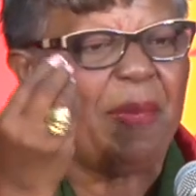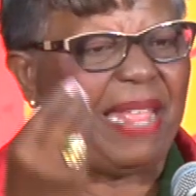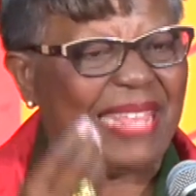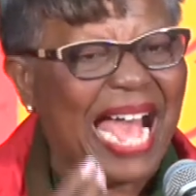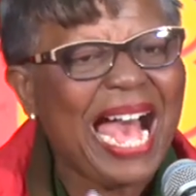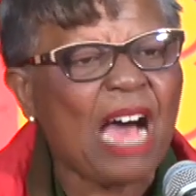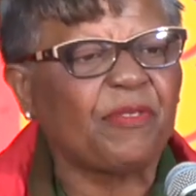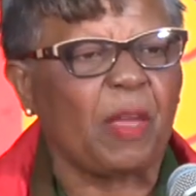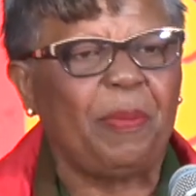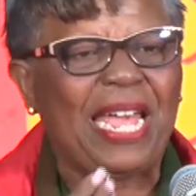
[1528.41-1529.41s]
bit they have
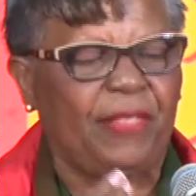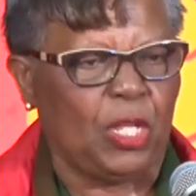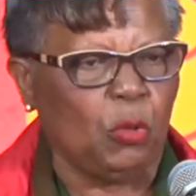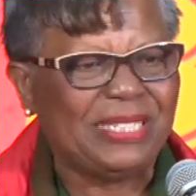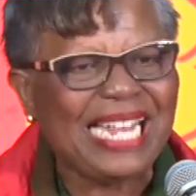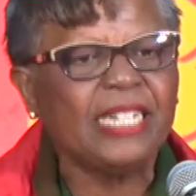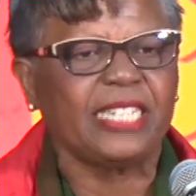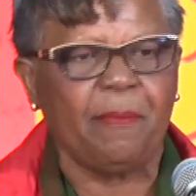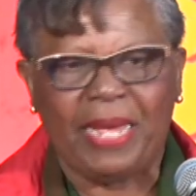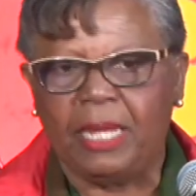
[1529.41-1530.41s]
to pay the
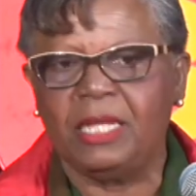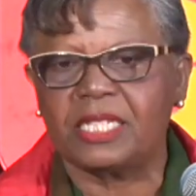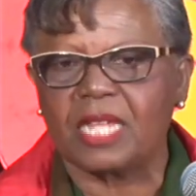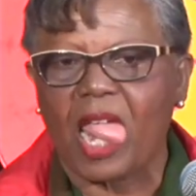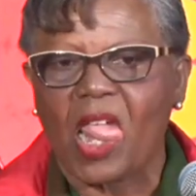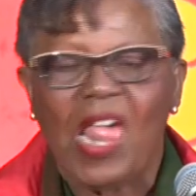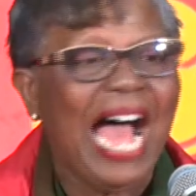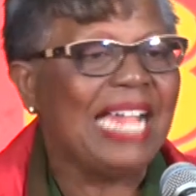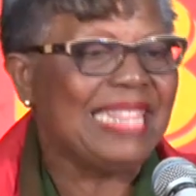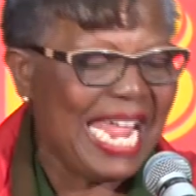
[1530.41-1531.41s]
utility bills,
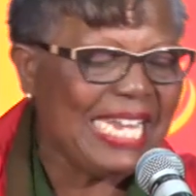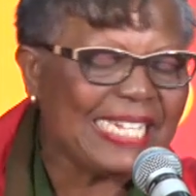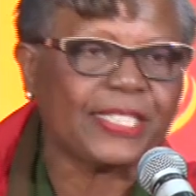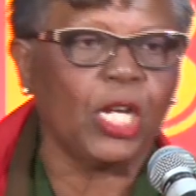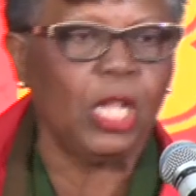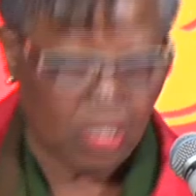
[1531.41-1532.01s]
and then little